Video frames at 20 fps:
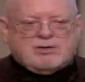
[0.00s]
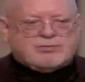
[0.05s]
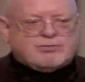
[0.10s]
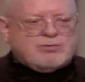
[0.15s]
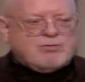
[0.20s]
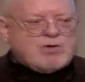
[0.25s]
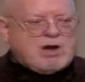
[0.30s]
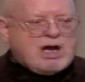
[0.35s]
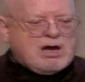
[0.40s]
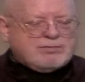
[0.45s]

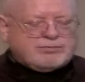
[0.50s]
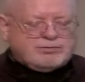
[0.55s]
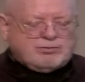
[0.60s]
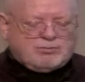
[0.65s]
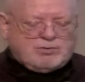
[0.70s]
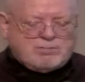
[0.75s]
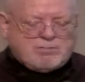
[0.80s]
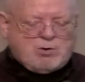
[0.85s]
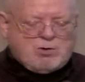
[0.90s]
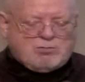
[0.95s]
throughout
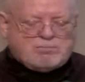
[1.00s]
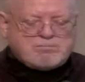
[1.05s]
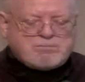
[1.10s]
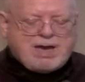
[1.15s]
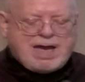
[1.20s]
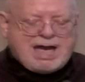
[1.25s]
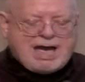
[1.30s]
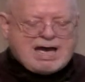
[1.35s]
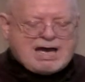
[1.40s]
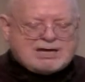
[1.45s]
the
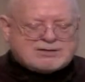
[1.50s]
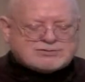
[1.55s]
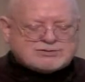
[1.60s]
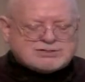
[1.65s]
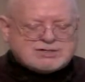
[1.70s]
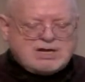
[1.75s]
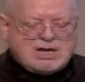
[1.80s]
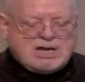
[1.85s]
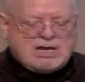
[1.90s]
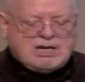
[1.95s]
remote
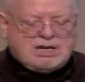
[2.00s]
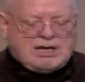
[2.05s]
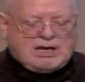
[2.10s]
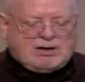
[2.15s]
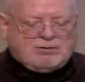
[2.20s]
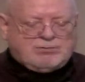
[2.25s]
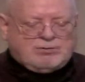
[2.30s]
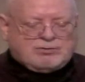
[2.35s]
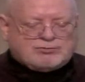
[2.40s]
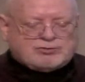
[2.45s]
past.
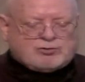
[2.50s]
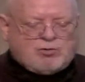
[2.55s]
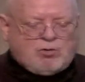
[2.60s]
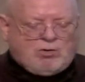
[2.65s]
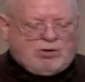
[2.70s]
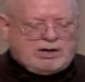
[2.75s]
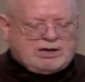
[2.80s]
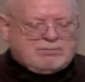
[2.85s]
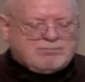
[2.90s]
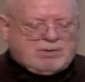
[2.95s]
It was
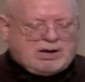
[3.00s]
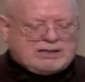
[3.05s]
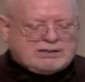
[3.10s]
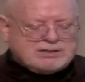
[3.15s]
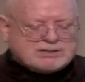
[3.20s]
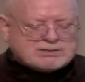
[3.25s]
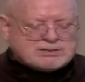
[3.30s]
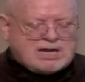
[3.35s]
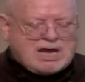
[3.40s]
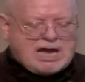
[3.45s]
coined by
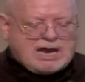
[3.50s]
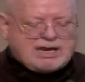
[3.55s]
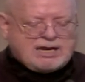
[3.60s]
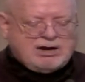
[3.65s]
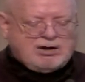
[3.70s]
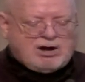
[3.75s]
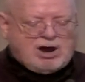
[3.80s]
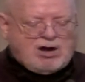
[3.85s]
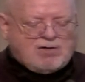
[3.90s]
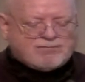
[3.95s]
this guy
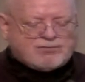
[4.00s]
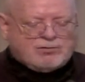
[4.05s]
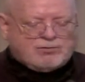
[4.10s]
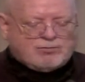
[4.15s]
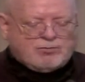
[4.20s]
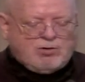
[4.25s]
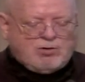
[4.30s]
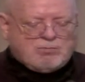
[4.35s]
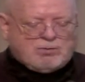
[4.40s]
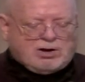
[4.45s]
here,
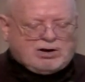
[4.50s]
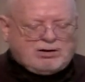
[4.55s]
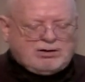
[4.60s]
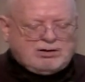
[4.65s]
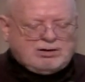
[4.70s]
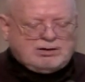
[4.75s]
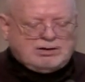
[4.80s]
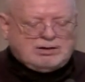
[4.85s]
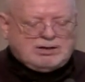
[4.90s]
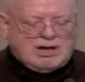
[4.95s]
Alfred Romer,
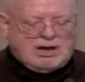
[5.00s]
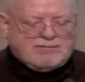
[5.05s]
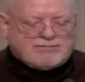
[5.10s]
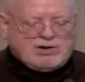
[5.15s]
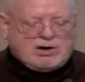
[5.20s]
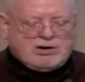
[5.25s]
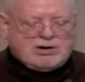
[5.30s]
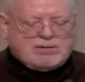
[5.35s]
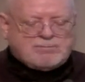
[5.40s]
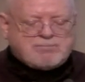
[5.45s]
a
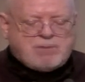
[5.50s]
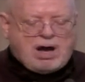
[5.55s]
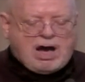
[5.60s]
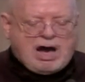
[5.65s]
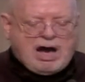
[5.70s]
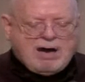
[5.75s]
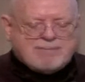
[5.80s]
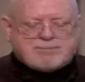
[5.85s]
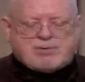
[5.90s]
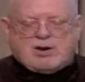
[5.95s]
very
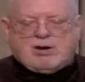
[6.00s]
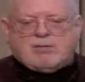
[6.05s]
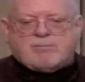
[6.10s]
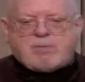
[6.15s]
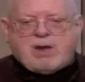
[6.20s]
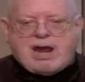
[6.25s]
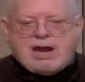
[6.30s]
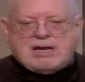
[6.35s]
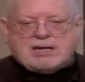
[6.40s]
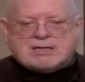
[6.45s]
popular
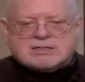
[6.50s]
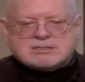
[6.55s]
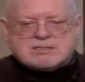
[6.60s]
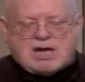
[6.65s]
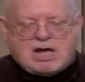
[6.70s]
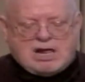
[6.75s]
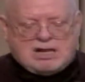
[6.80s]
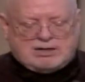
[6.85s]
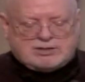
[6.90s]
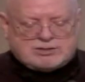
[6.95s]

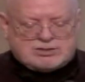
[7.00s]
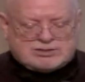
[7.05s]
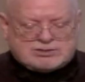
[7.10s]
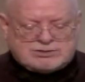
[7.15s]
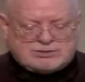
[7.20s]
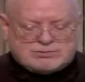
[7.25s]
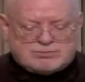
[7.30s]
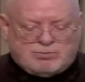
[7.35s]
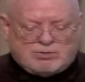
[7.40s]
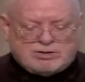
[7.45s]

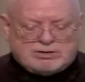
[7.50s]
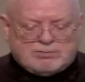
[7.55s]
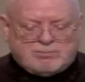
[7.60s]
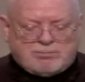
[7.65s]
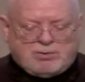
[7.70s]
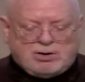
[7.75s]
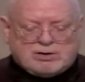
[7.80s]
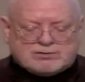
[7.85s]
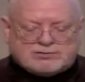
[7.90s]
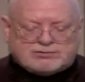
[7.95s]
paleontologist. It's one of the
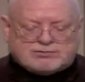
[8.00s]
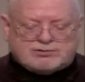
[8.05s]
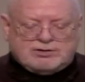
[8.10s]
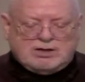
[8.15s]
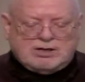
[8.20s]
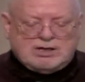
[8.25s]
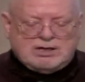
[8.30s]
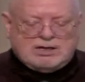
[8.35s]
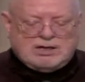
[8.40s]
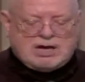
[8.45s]
books
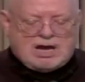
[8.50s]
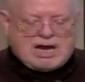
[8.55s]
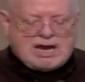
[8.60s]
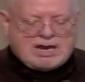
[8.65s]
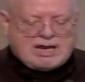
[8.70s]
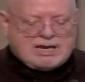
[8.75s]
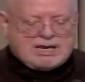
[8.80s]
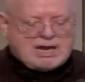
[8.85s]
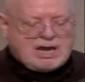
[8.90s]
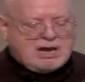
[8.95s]

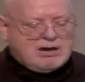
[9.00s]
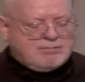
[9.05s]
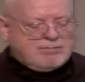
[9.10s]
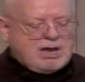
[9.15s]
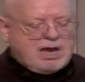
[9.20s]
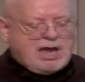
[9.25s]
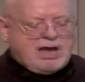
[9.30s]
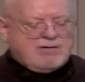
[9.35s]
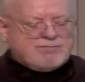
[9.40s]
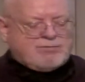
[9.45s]
I
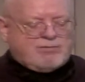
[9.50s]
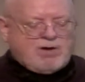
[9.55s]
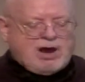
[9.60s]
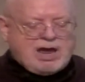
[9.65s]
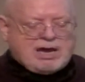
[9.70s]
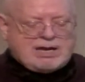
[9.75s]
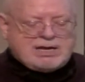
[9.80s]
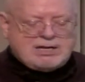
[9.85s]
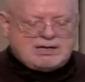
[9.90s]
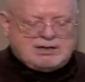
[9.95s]
have
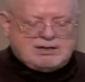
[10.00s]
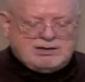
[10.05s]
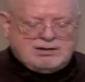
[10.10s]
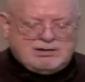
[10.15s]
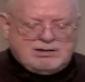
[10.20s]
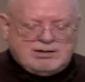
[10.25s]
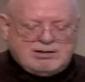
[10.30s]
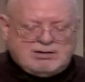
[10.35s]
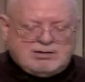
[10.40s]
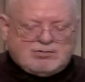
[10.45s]
read
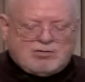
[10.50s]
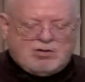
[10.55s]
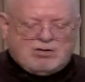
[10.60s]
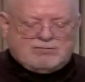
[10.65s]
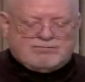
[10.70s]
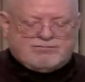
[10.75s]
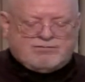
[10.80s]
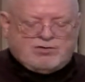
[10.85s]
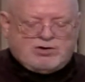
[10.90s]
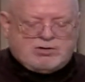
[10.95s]

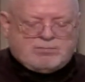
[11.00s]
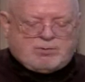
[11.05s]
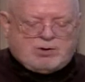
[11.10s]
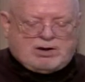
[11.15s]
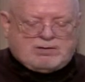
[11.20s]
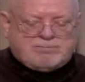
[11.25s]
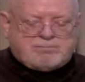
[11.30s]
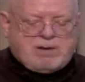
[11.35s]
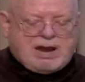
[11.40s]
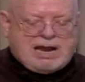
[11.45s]
called
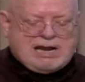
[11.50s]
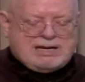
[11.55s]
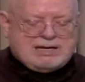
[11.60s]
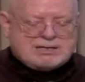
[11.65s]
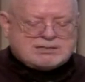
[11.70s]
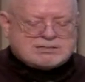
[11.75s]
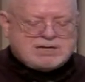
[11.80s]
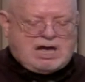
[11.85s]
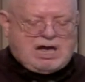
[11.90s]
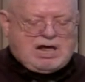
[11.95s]
Vertebrate
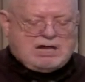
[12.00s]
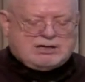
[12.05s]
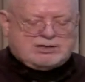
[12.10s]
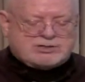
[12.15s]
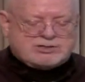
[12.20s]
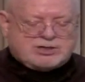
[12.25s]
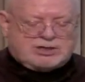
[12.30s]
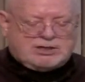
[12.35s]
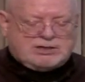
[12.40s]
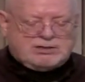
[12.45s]

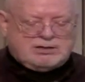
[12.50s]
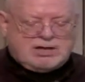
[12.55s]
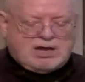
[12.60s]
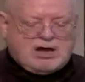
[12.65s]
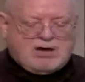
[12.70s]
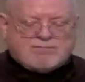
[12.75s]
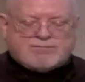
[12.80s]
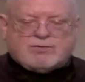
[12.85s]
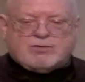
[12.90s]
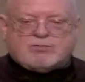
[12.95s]
Paleontology.
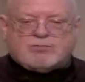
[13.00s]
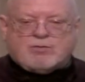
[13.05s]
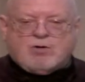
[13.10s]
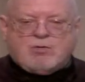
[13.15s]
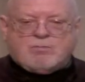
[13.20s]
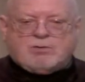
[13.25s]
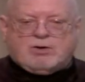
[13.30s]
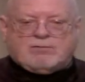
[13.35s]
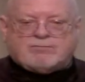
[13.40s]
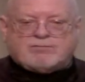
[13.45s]
Alfred
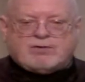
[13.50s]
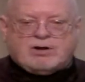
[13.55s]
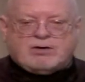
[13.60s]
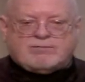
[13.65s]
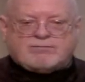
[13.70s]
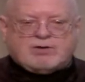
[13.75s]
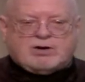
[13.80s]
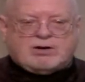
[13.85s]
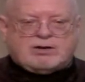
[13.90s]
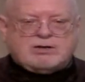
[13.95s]
Romer,
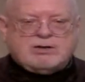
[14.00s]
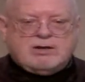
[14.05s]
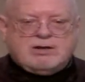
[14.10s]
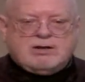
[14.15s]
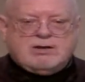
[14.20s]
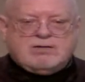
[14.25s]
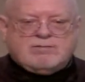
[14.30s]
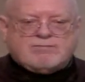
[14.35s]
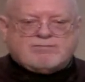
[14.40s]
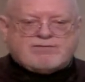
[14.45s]
very, very
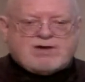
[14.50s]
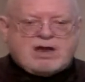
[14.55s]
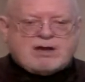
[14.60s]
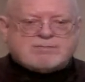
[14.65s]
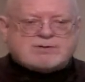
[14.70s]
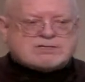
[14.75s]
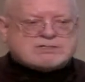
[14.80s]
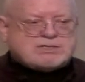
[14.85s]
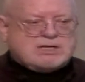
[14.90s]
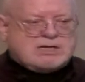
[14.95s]

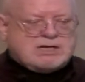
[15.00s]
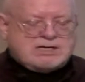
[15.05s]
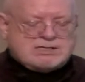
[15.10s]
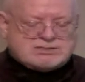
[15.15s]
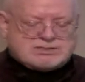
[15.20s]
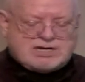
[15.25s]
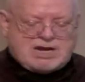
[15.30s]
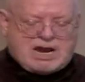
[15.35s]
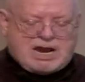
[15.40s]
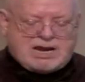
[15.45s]
famous in
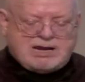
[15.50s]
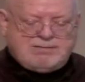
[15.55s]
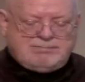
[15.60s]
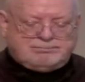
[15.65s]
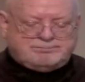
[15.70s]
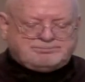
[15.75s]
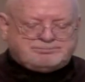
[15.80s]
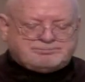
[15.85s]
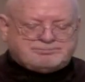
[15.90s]
his day,